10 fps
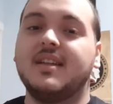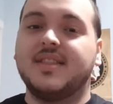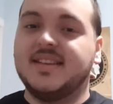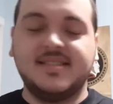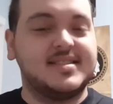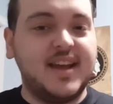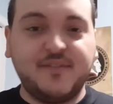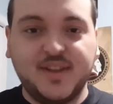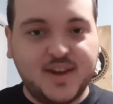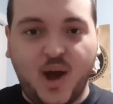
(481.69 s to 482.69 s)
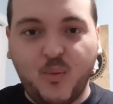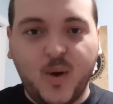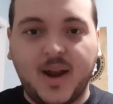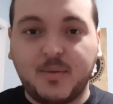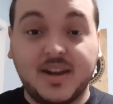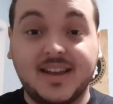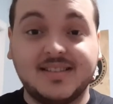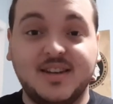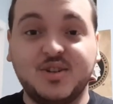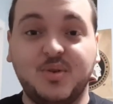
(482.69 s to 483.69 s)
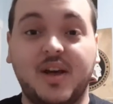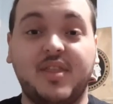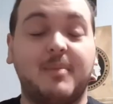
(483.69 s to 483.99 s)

This is definitely not one I'm going to continue with.